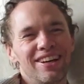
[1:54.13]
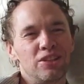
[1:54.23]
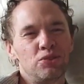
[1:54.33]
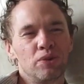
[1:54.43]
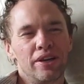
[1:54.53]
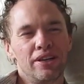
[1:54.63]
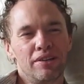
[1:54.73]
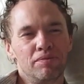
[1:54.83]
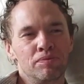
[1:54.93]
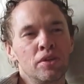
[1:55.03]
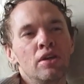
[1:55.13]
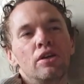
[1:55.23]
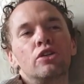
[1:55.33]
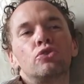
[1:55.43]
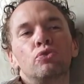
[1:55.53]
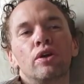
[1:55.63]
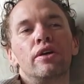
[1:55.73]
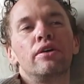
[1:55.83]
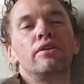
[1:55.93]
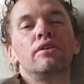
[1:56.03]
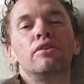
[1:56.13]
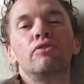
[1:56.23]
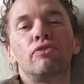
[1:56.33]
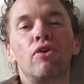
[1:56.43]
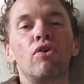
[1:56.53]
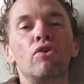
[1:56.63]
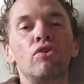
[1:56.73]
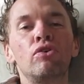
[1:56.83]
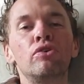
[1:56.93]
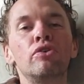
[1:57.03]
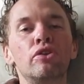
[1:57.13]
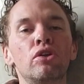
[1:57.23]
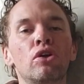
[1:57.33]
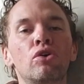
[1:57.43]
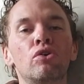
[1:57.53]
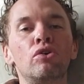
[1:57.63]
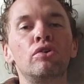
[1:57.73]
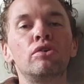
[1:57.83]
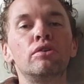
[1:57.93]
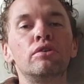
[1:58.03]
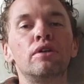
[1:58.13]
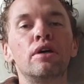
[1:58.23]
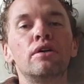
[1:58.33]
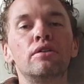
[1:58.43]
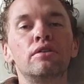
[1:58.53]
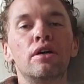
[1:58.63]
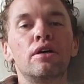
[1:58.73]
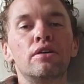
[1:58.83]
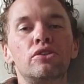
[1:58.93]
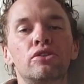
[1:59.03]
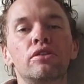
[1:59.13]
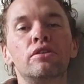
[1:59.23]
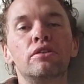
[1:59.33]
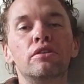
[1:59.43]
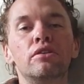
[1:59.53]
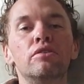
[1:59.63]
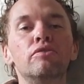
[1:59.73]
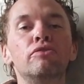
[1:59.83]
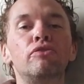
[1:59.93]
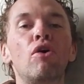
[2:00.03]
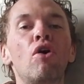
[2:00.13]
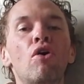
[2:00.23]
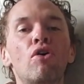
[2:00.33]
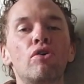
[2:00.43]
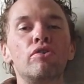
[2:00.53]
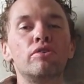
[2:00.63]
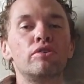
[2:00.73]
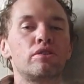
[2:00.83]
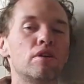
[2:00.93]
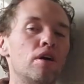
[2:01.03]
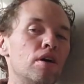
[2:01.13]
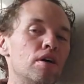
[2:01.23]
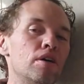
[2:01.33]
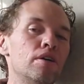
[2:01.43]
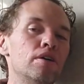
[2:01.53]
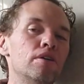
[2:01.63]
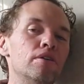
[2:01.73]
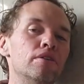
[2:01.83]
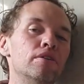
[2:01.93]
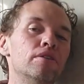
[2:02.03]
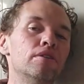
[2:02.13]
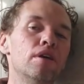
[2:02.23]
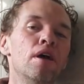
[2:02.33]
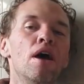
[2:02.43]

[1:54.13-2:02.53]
It's raining. It's raining for the Lord, and I sing for the side.